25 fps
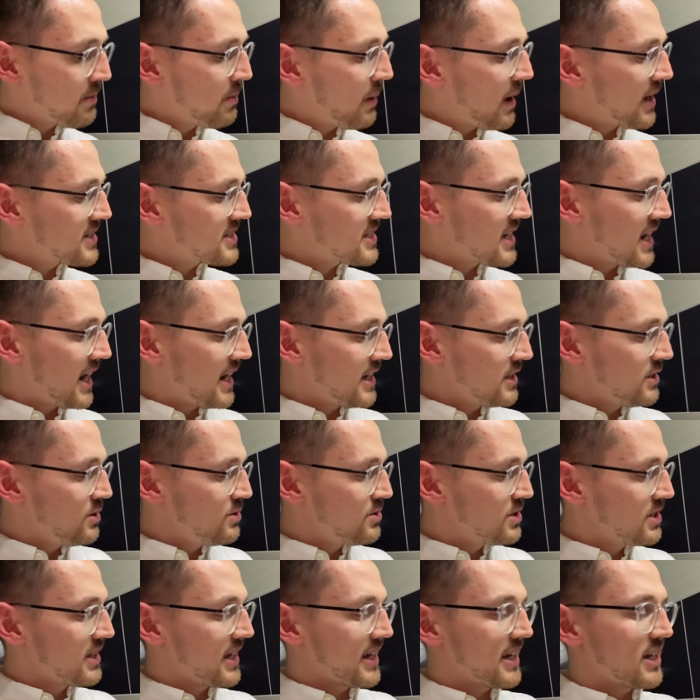but I started
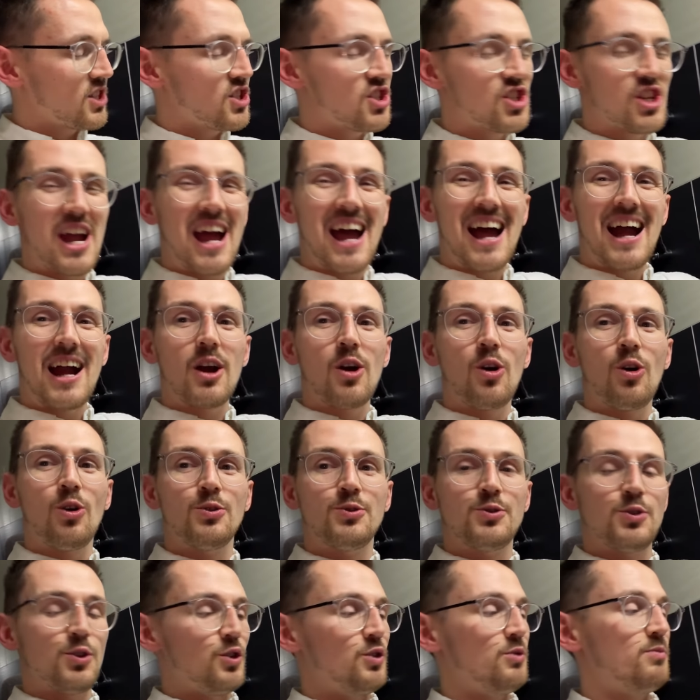using like a charcoal
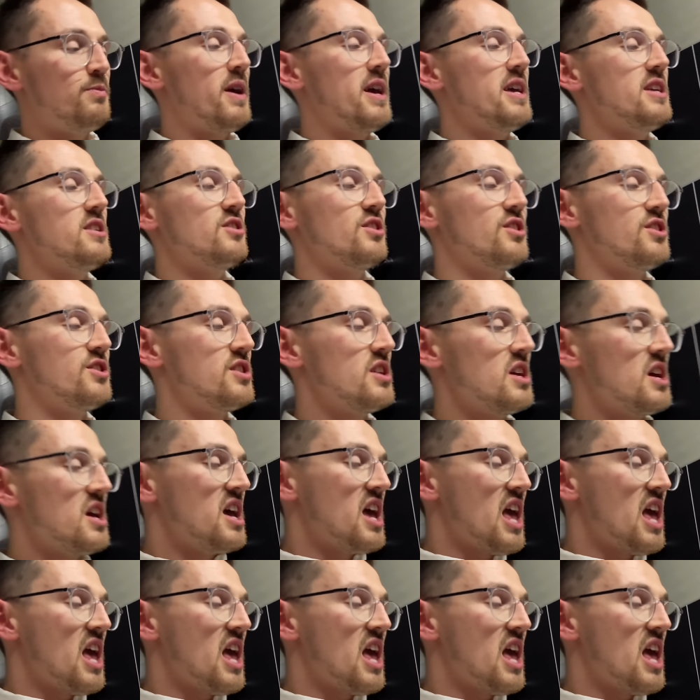toothpaste because